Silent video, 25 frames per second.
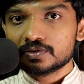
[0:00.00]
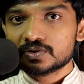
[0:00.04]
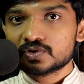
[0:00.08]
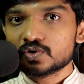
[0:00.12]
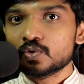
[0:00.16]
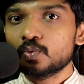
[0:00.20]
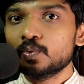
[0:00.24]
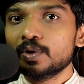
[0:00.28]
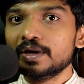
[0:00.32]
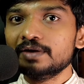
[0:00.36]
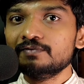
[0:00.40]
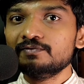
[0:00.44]

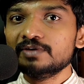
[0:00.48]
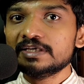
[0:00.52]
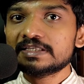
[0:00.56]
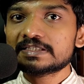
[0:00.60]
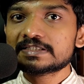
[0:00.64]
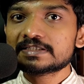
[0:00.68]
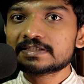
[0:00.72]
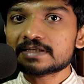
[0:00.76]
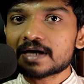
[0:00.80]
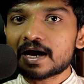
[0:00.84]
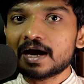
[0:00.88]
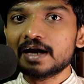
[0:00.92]
So when we
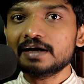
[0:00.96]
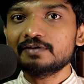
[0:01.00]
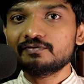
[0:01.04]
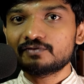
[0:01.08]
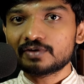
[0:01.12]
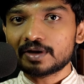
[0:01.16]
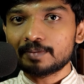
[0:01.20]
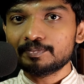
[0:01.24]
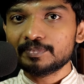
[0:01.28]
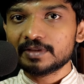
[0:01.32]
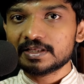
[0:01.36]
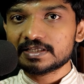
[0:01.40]
start
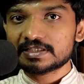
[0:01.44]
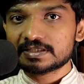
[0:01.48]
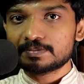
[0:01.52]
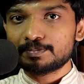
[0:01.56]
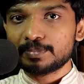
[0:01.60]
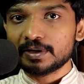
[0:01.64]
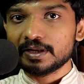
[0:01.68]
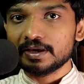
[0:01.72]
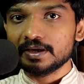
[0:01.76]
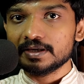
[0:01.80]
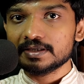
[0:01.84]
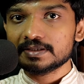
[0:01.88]
from this
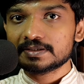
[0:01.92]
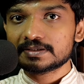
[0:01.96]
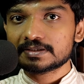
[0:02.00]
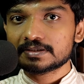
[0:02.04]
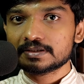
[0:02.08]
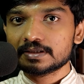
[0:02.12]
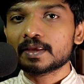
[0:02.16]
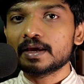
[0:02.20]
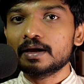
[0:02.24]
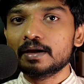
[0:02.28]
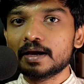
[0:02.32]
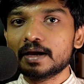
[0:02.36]
place,